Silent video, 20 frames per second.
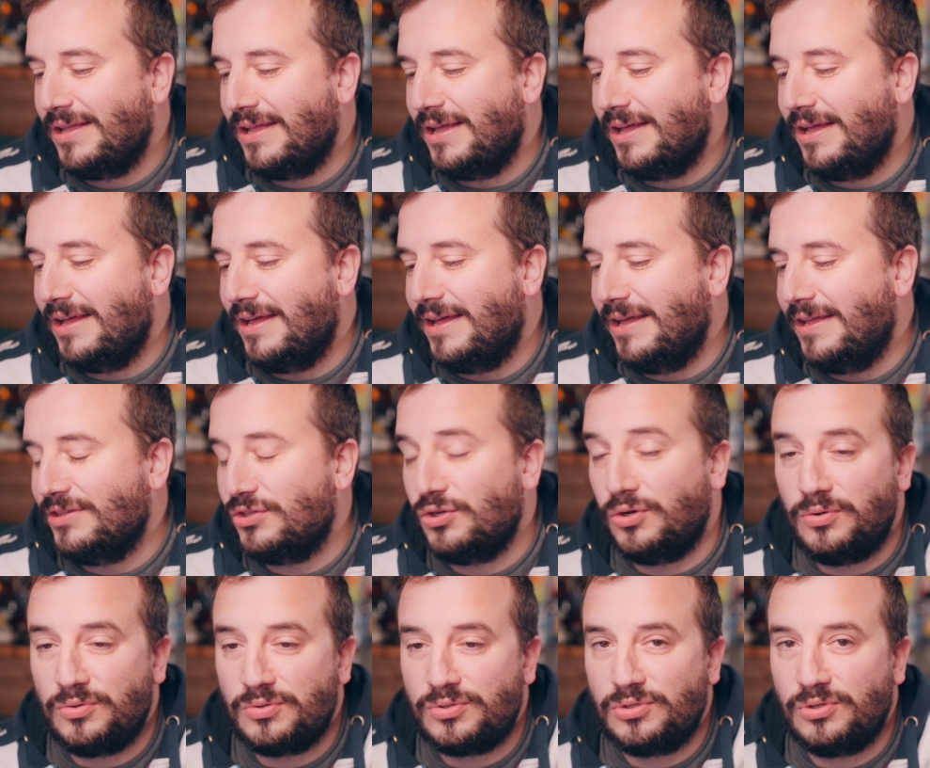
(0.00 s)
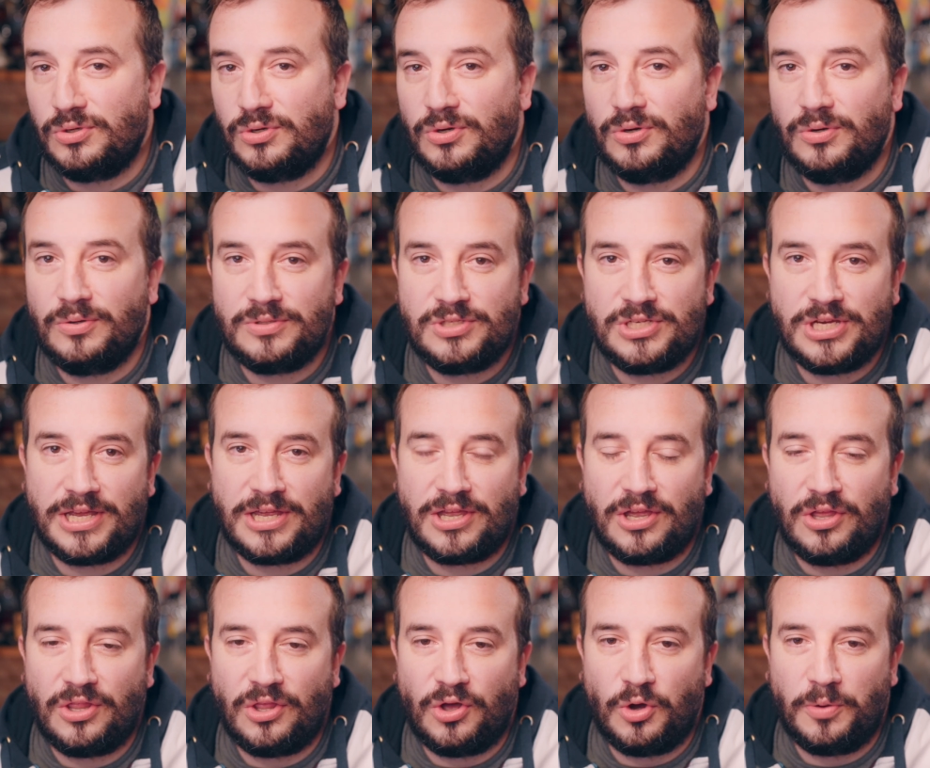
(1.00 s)
And also check
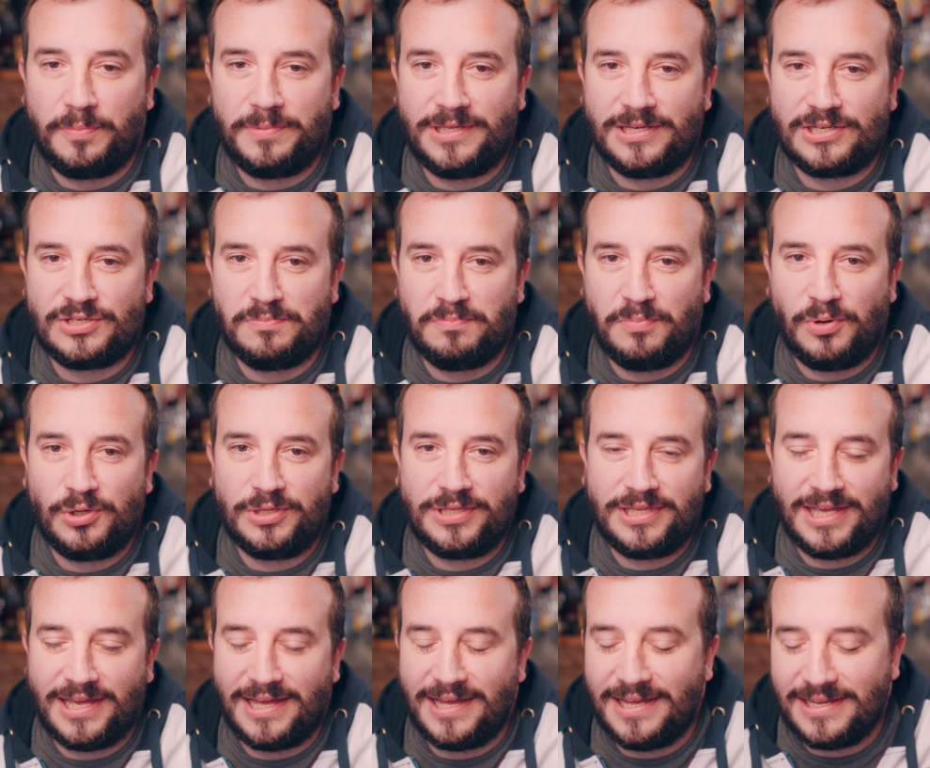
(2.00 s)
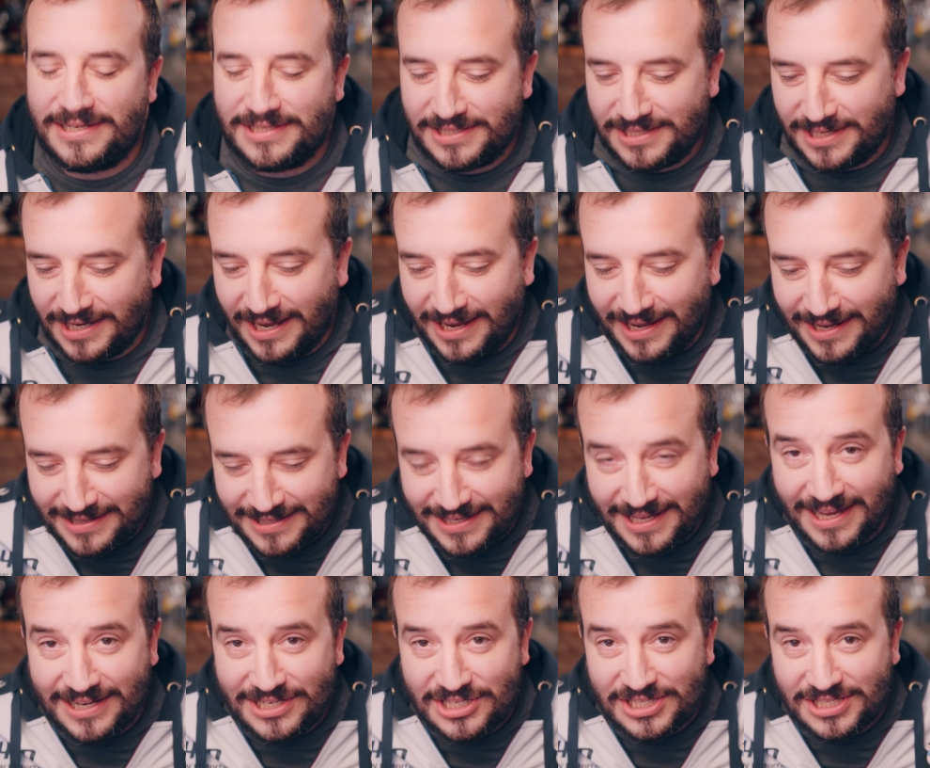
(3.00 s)
out the Hop Edition podcast, and
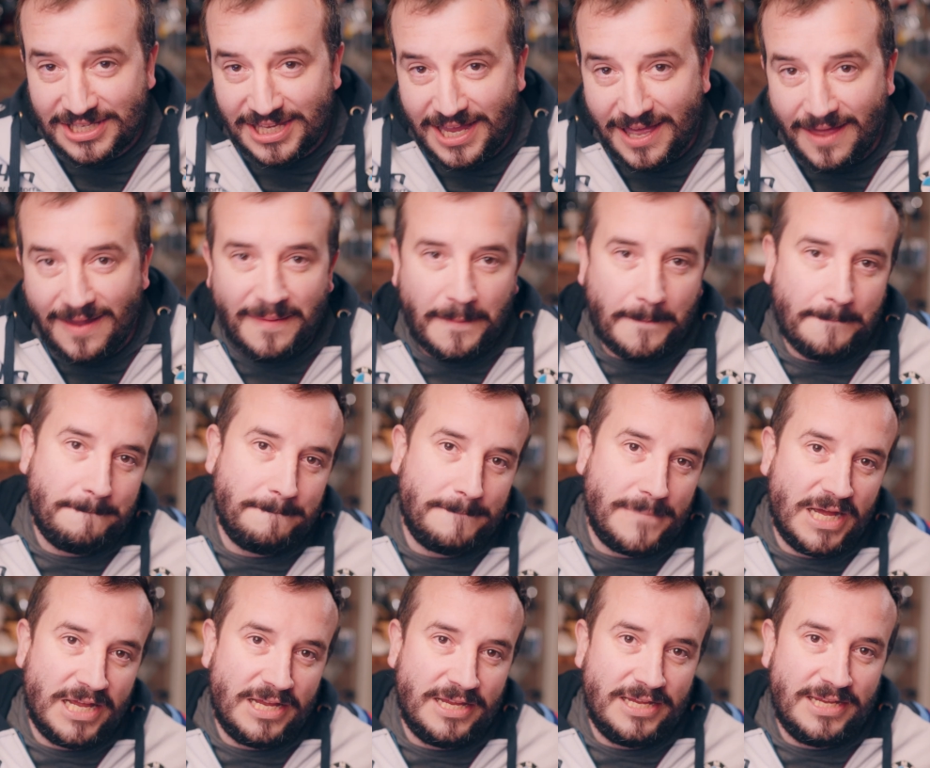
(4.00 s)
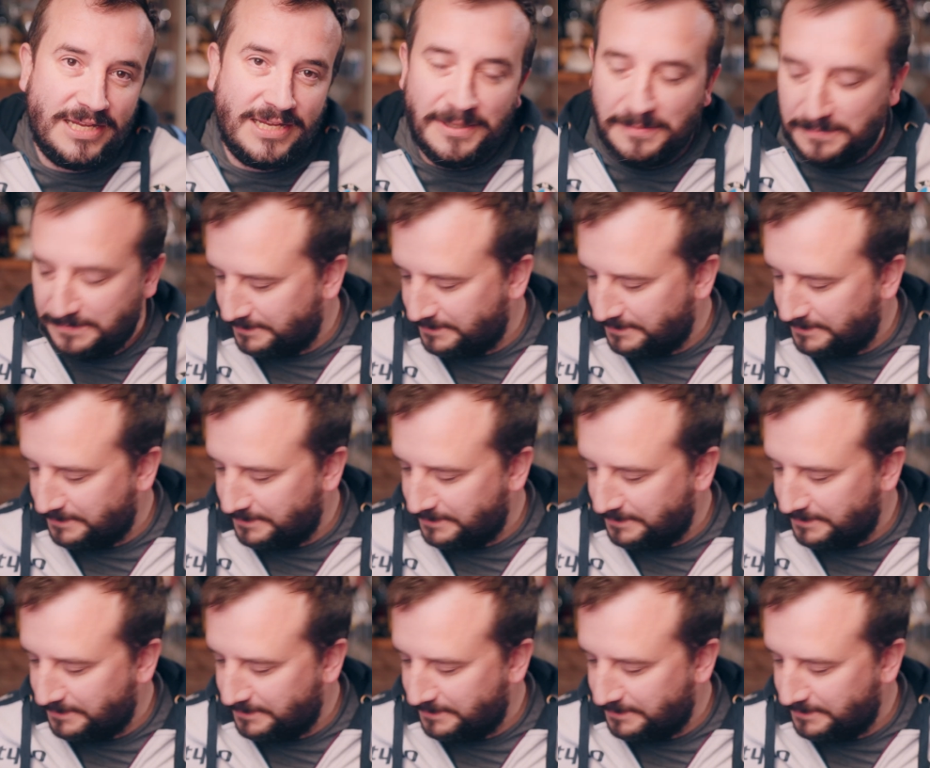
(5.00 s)
catch you later. Bye.